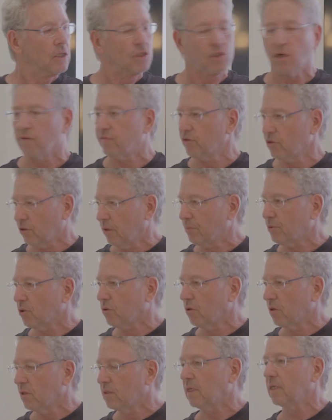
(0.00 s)
Sovereign
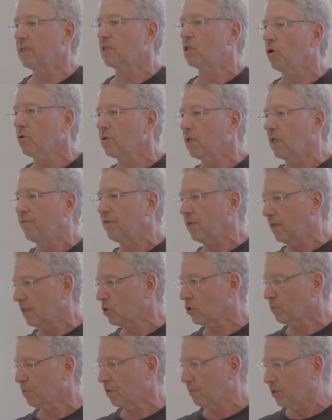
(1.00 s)
cryptocurrencies don't even need
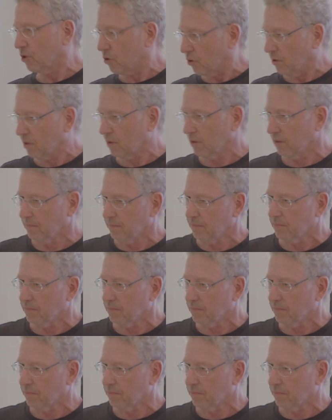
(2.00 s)
supermajority.